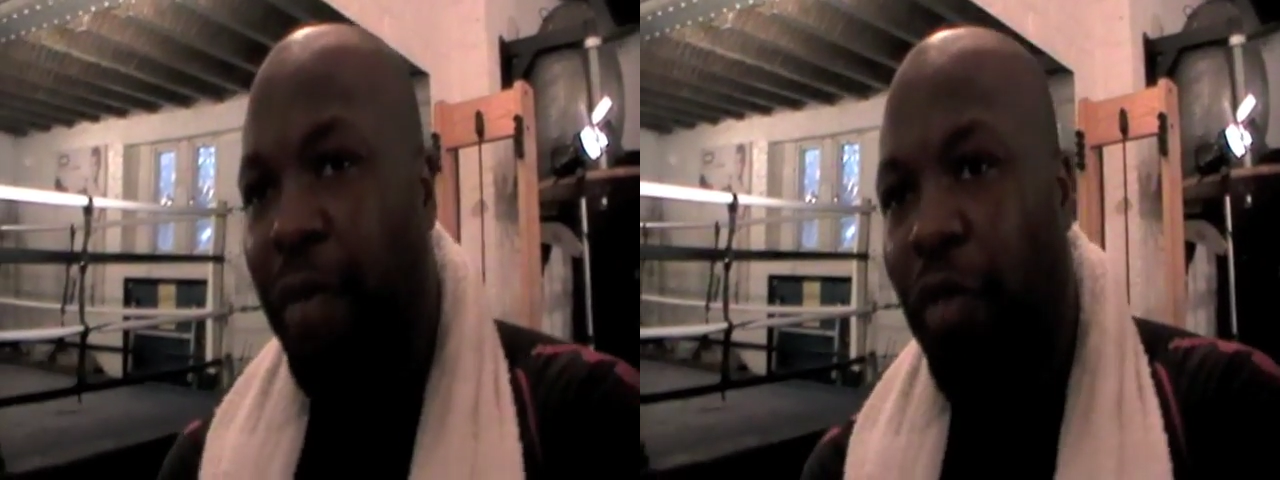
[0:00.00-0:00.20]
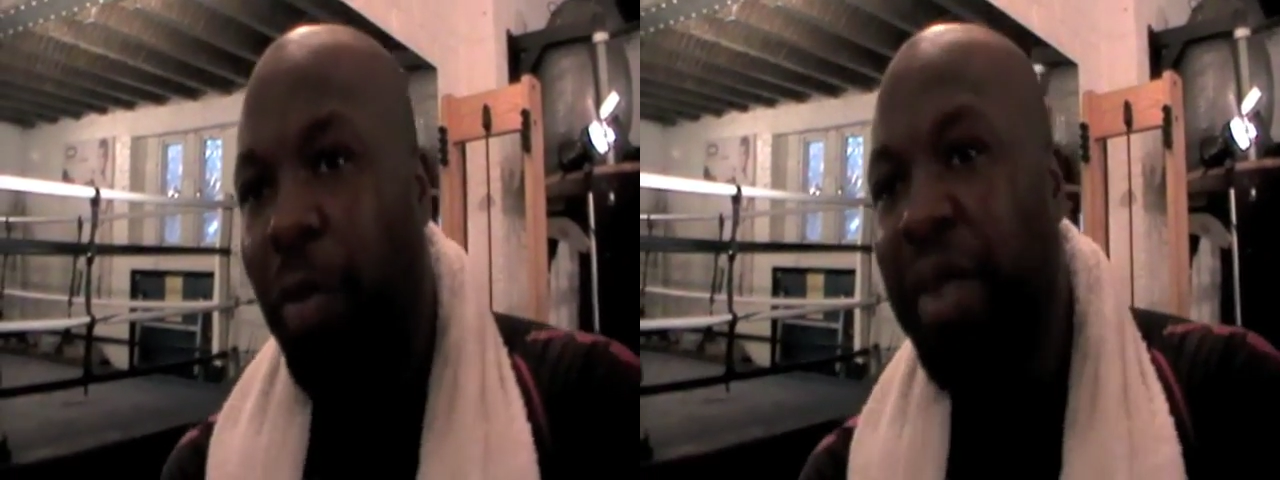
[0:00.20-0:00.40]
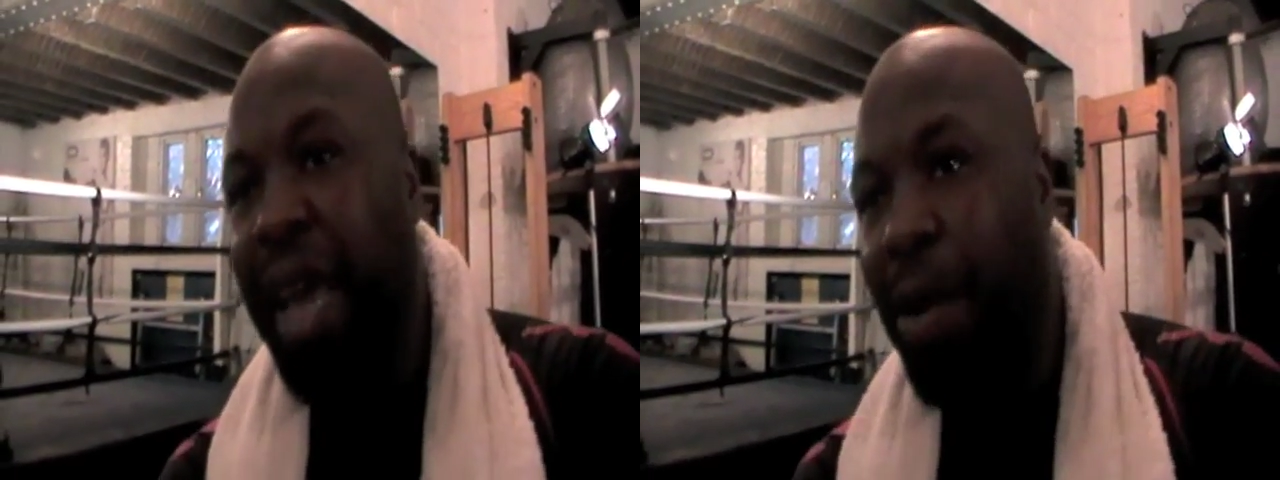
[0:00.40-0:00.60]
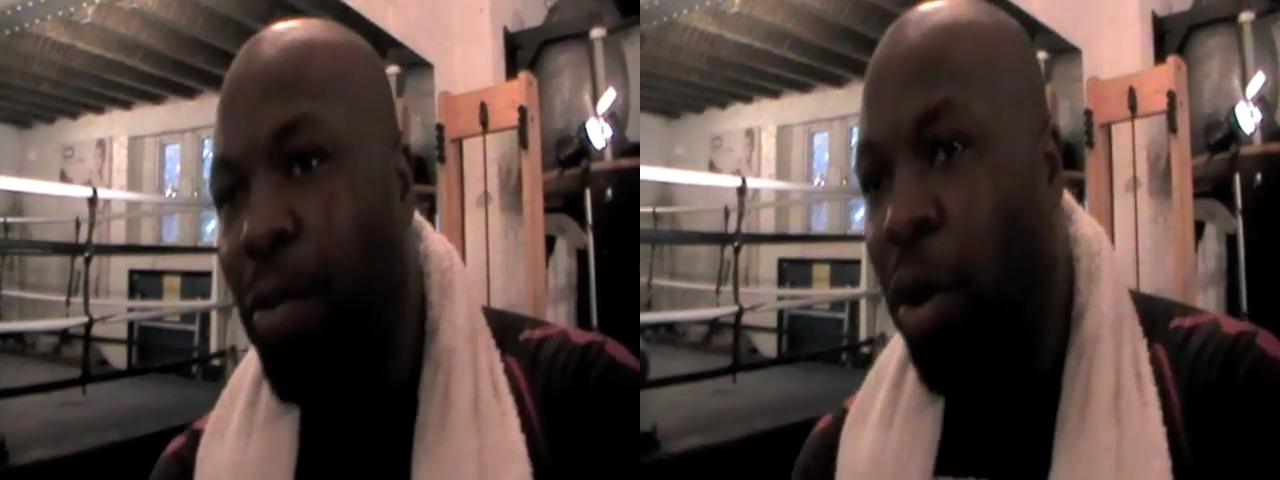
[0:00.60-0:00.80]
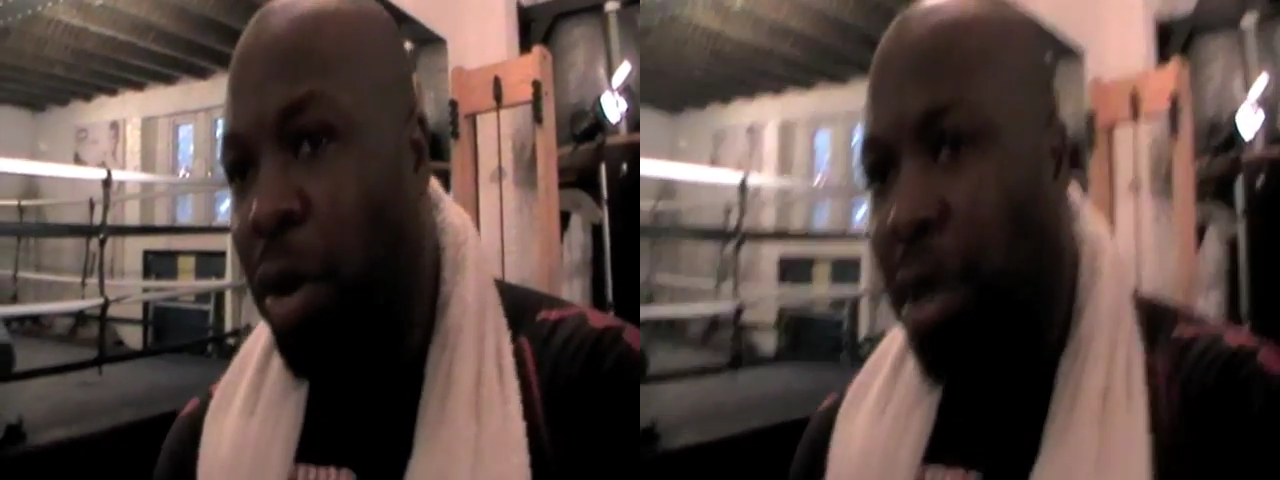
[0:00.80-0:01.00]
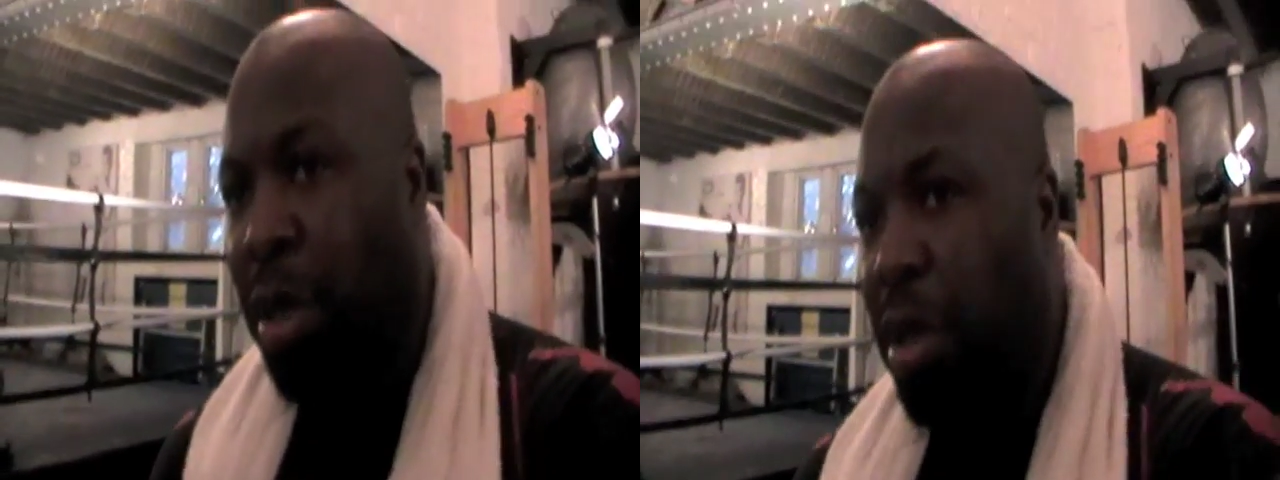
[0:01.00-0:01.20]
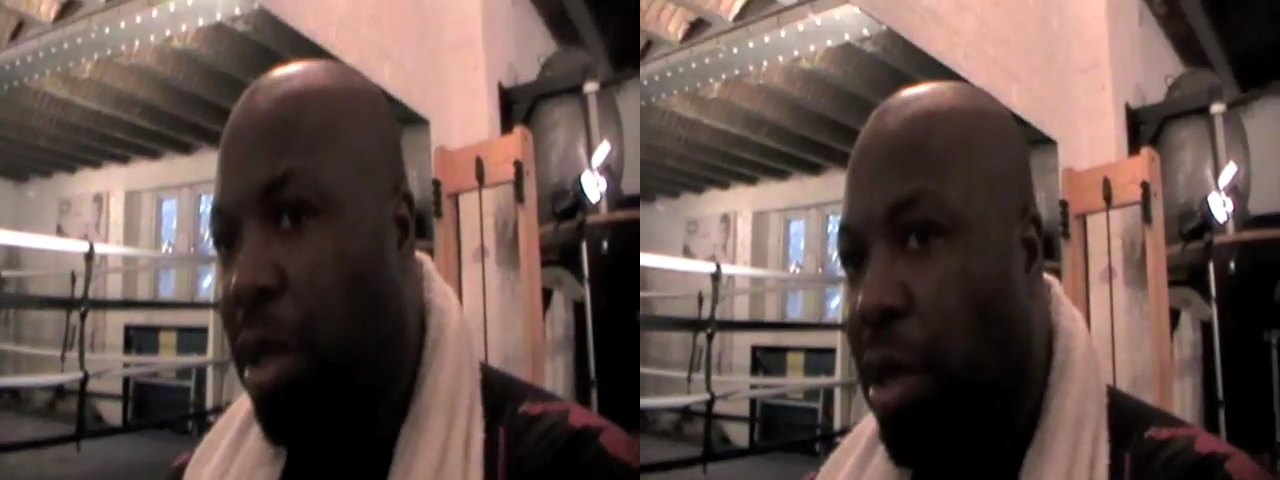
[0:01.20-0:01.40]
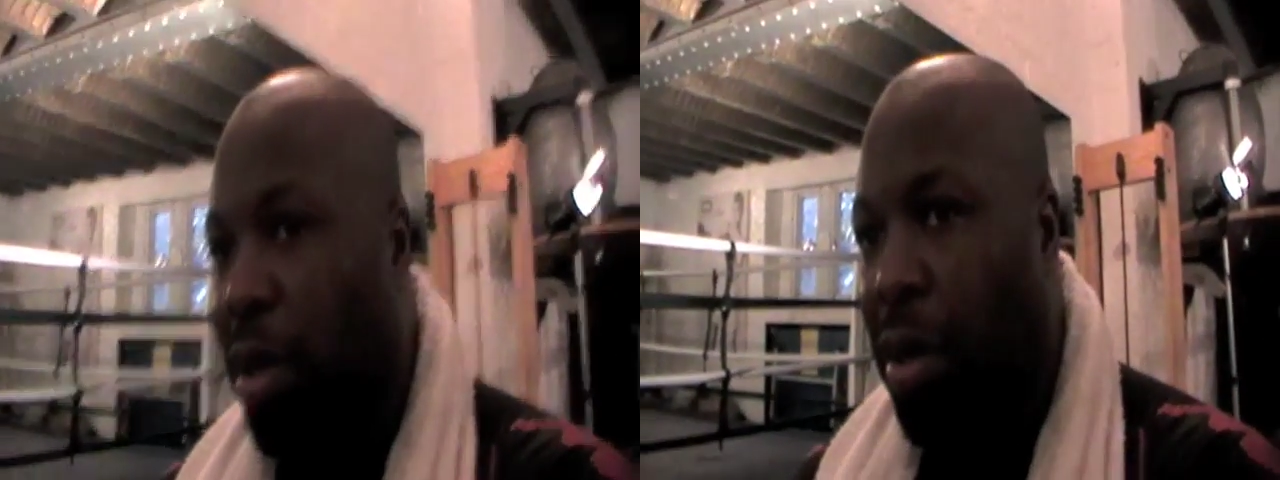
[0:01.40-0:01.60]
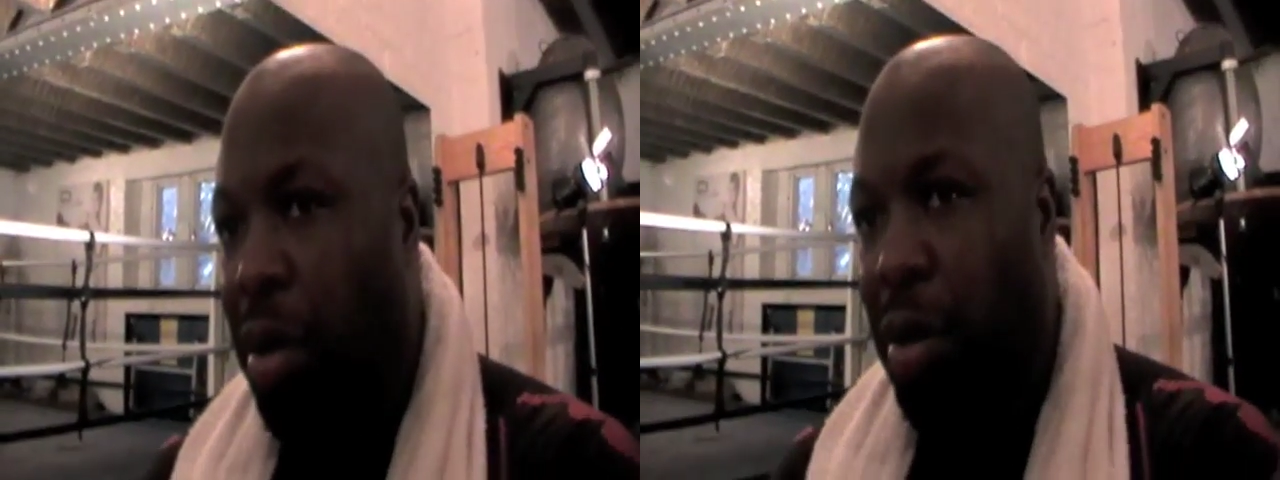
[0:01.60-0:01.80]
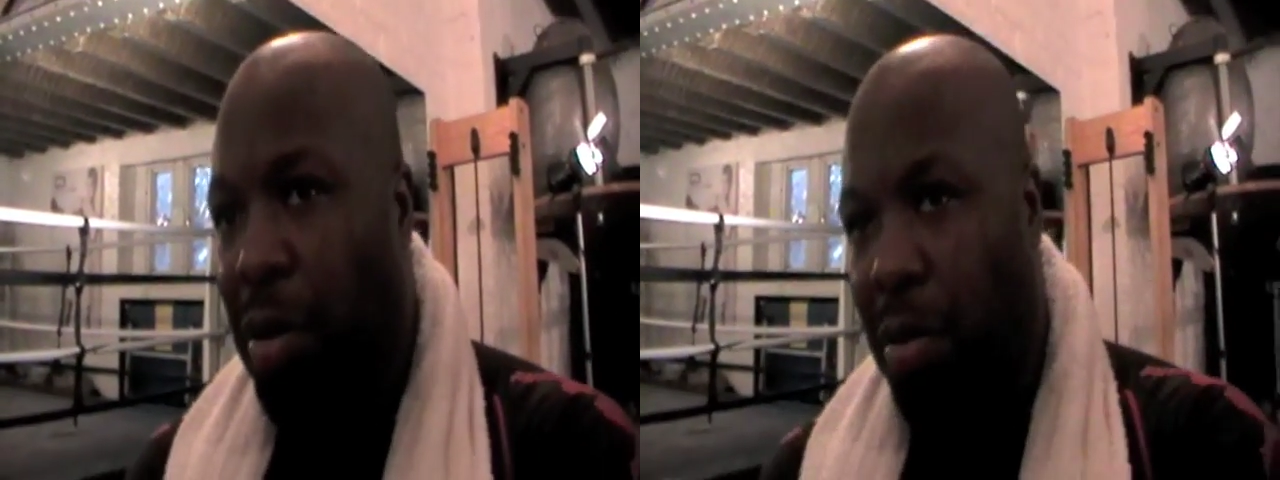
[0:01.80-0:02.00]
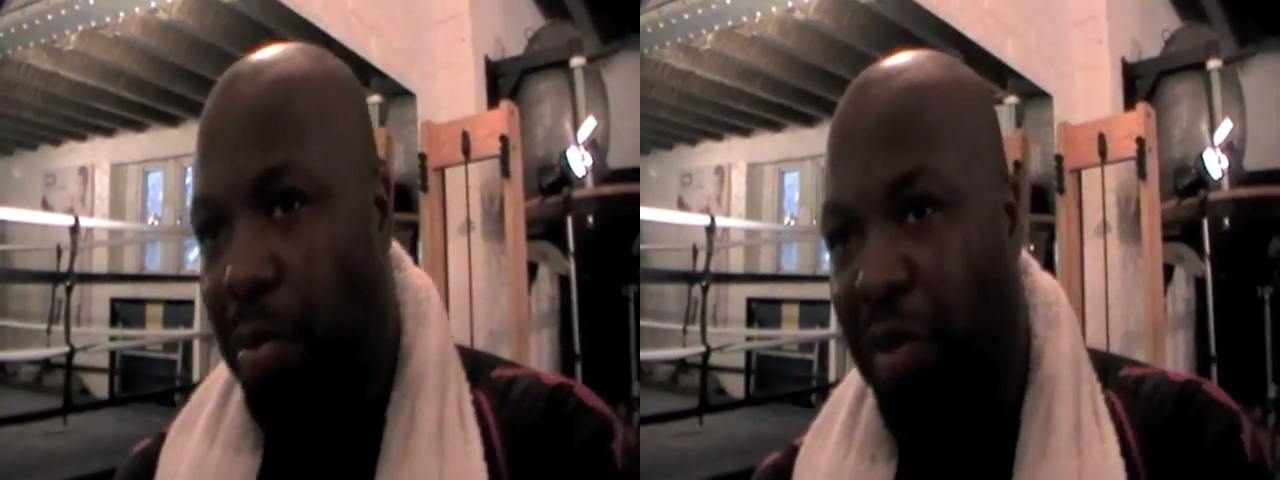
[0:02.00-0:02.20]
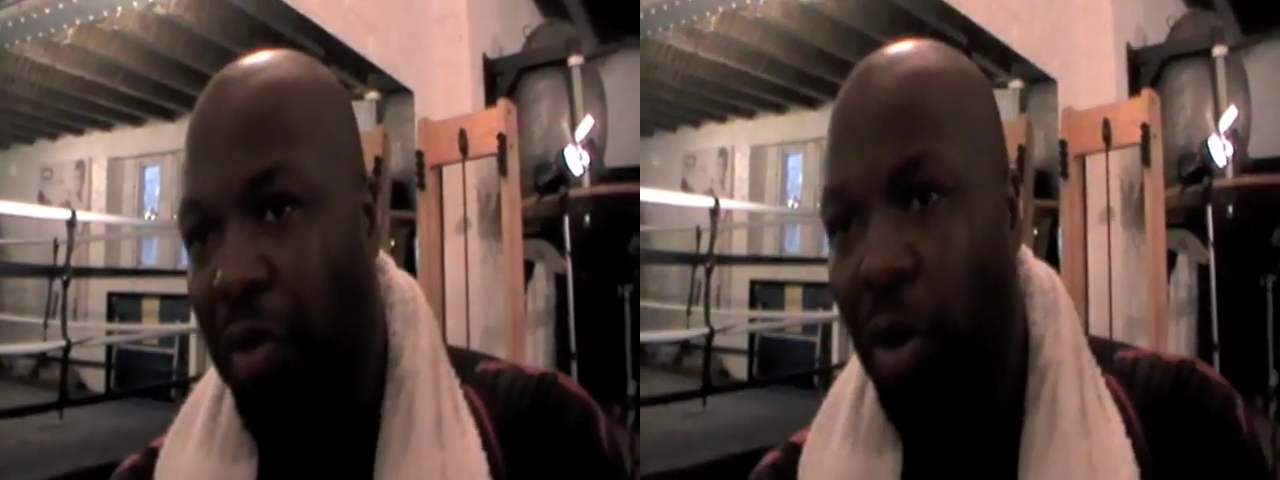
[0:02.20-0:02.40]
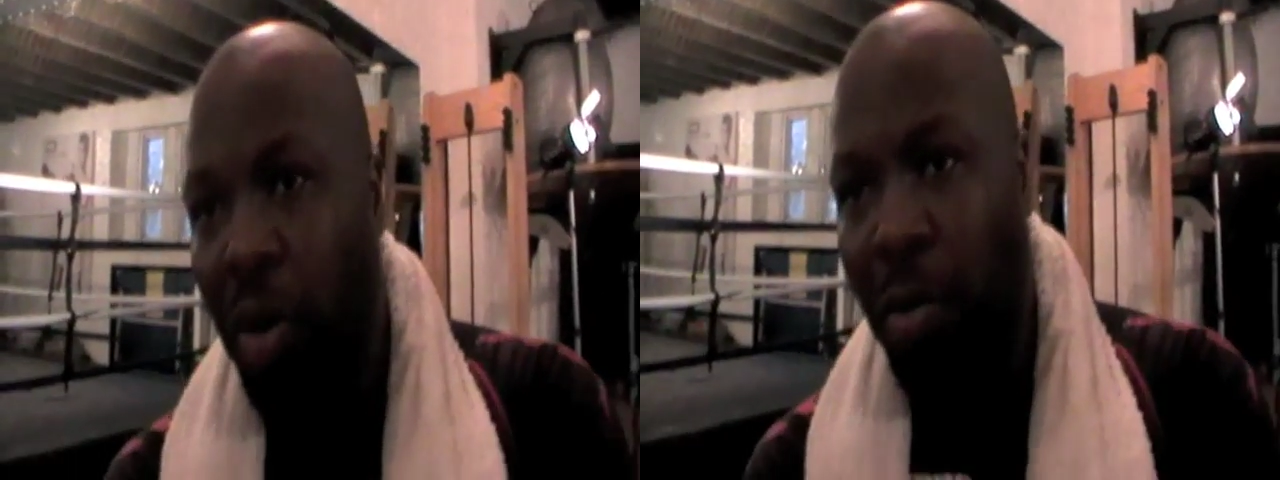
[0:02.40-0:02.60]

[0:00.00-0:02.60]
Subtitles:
From day one, before